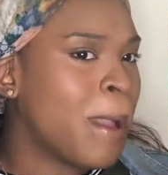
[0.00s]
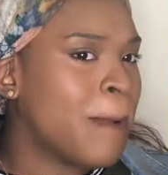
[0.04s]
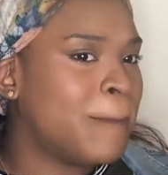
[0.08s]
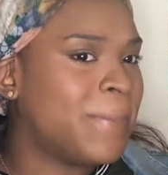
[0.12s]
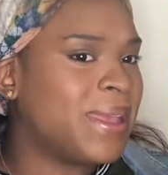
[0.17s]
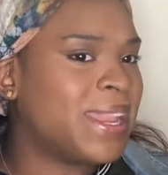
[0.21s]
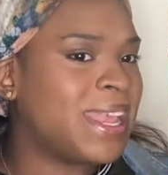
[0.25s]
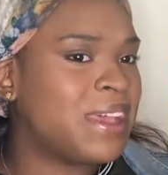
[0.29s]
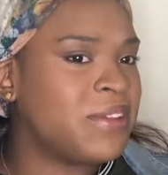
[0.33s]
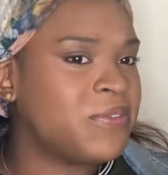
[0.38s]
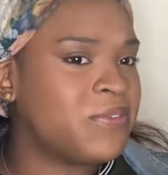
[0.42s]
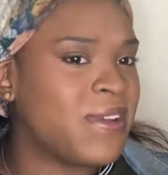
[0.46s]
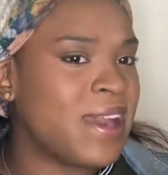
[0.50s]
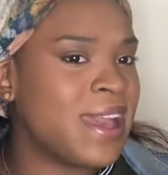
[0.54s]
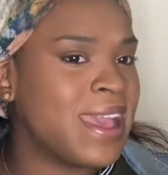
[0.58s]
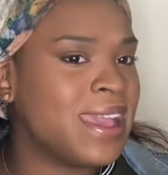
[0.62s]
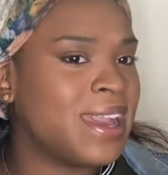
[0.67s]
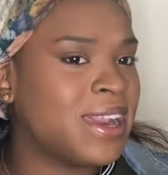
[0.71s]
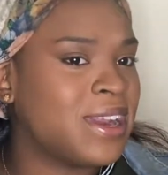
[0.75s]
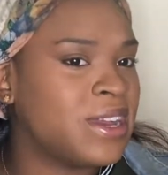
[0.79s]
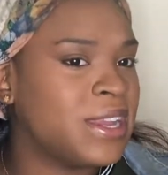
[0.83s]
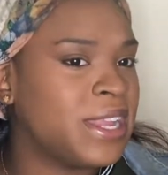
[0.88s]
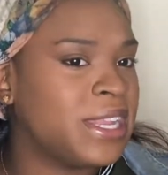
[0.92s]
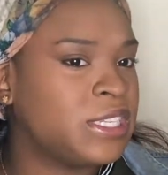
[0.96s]
but I
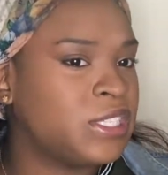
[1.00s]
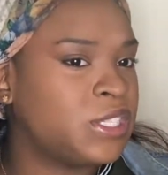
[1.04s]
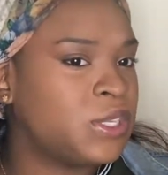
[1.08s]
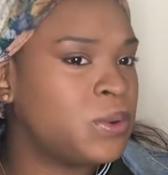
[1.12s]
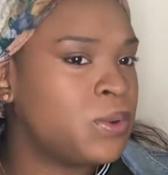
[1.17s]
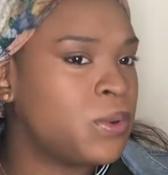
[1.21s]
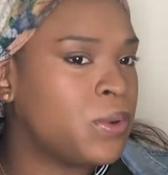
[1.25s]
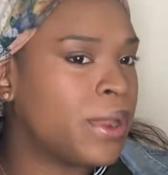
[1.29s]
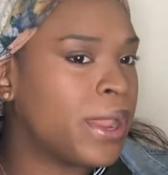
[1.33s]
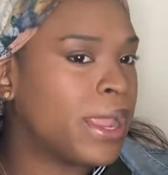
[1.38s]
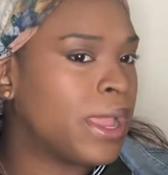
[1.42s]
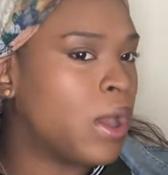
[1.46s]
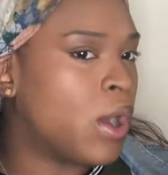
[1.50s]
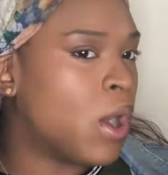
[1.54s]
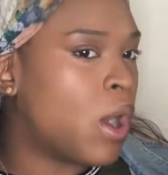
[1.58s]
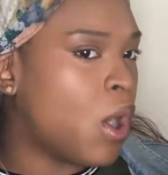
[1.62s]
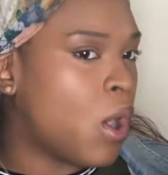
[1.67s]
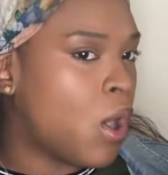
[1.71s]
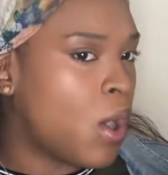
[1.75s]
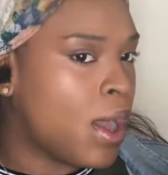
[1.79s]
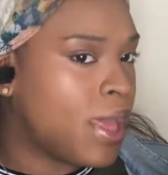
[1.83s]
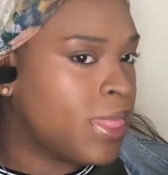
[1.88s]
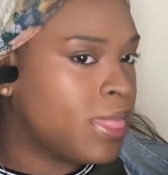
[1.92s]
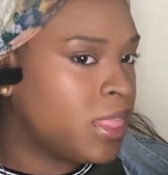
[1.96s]
find contouring
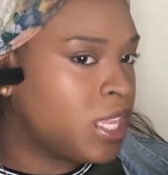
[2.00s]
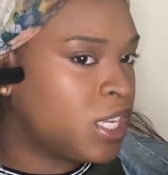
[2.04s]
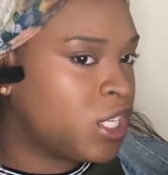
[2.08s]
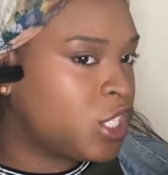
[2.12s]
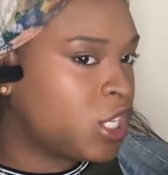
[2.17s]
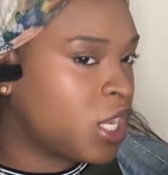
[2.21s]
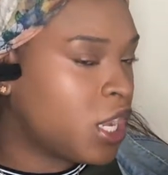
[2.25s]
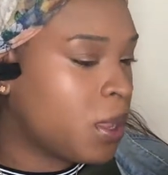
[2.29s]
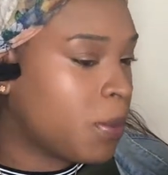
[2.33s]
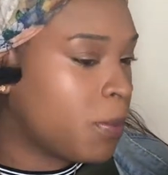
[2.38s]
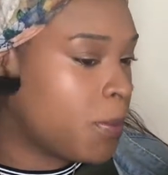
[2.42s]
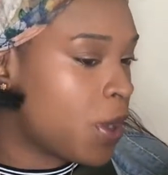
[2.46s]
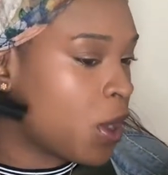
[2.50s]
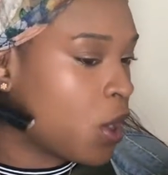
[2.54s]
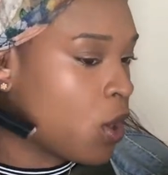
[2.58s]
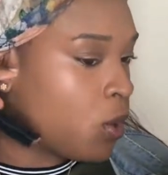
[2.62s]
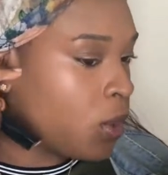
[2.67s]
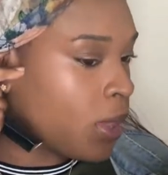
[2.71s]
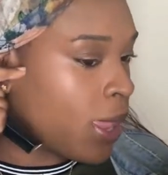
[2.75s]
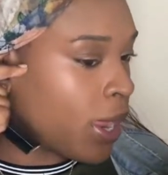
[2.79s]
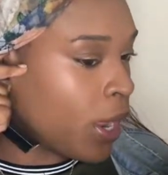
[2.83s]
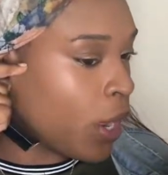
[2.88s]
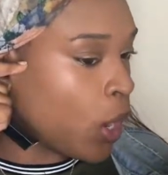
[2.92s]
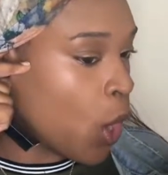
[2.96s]
on the
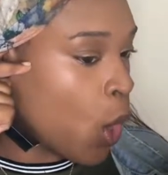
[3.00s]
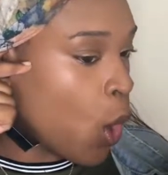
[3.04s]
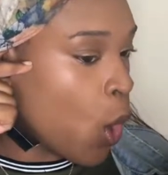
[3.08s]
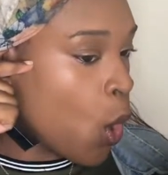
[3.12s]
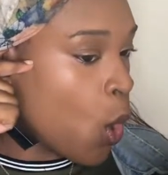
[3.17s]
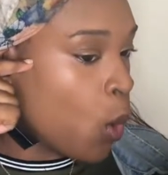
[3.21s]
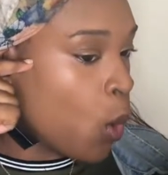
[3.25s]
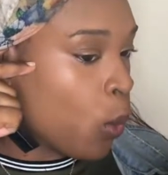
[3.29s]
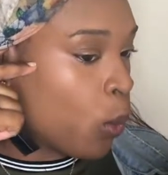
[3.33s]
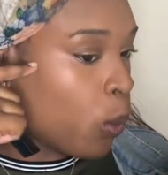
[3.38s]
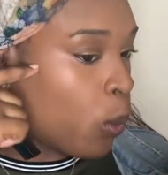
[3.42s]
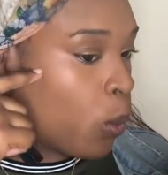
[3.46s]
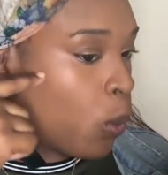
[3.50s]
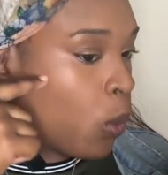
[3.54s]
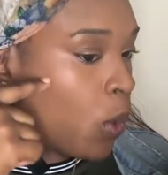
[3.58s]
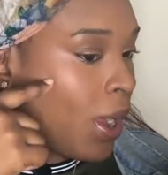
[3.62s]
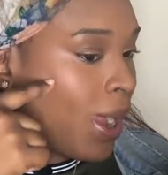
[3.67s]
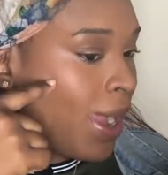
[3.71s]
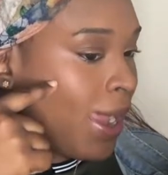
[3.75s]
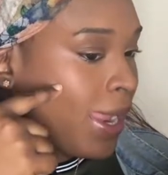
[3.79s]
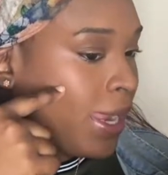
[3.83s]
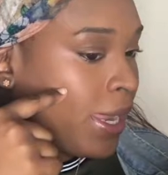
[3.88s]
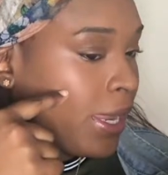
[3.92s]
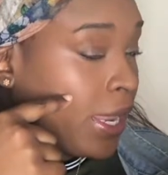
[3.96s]
cheekbone, like
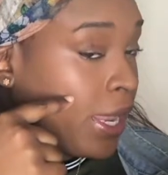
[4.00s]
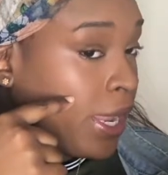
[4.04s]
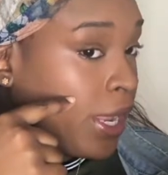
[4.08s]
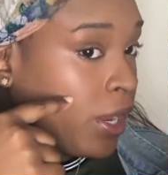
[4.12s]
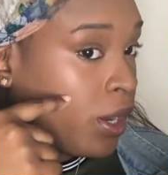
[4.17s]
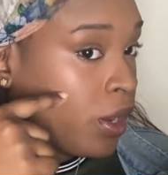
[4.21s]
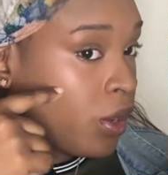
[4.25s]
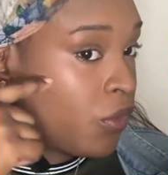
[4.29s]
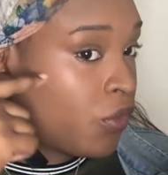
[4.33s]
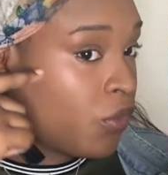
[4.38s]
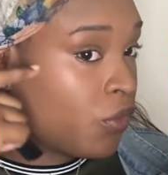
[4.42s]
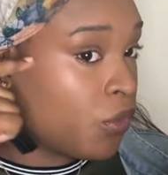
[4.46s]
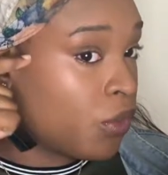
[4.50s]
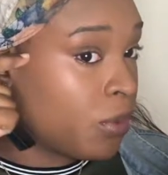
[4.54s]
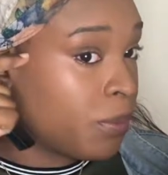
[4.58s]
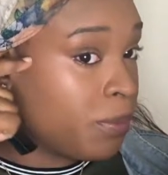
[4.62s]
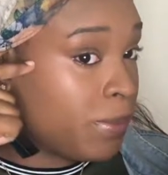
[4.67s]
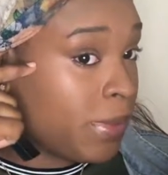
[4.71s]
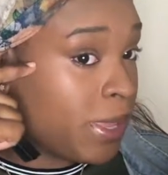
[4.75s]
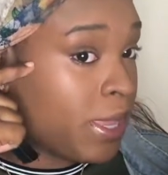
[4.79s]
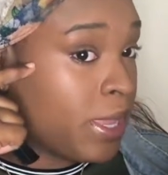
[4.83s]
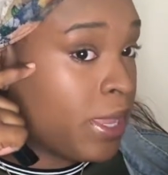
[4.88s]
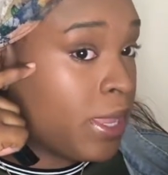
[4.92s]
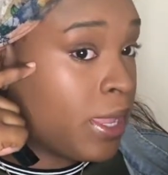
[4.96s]
right here for
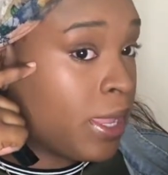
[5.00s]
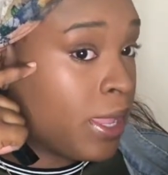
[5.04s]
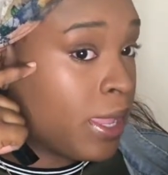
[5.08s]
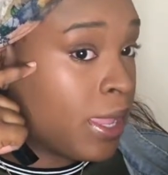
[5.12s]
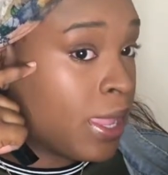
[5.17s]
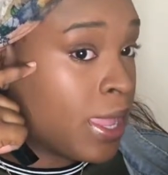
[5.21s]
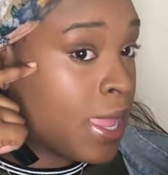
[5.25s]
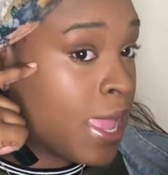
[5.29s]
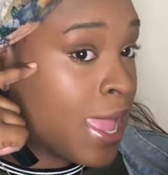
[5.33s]
me,